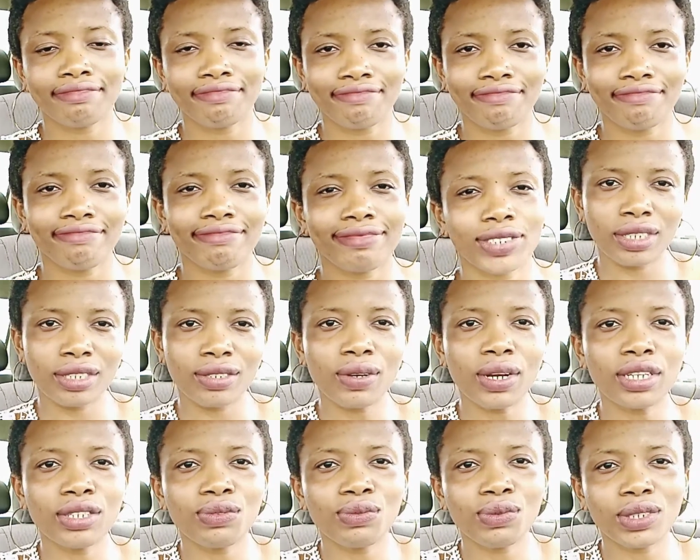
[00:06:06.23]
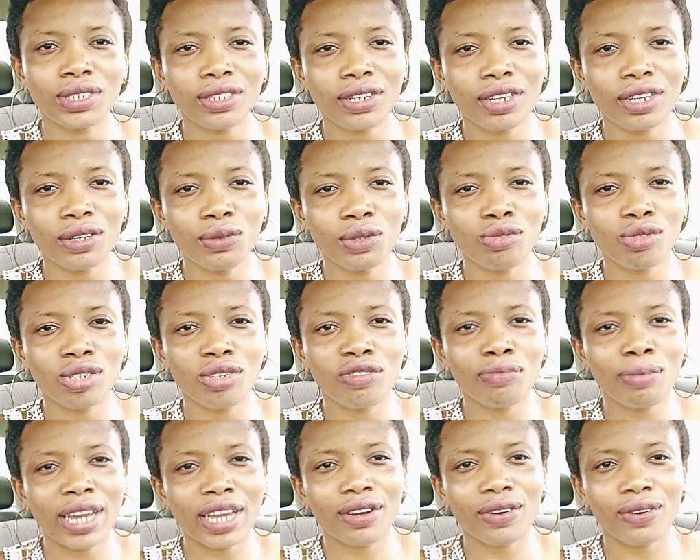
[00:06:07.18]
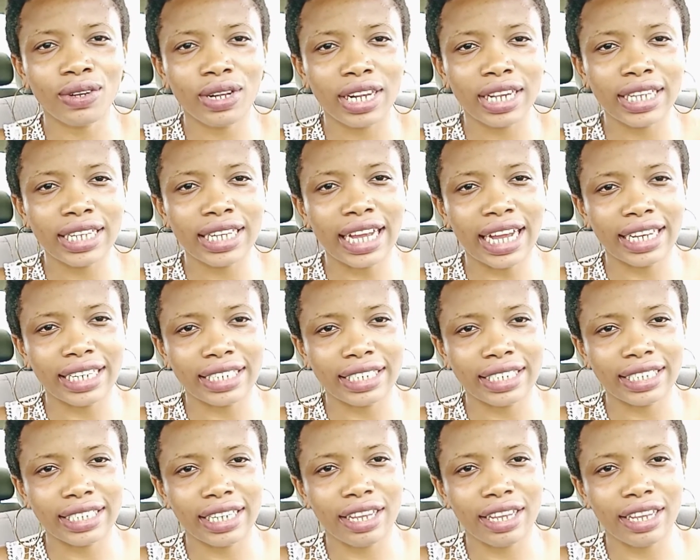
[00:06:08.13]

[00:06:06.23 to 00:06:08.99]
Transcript: Hmm. So I was talking with one of my colleagues and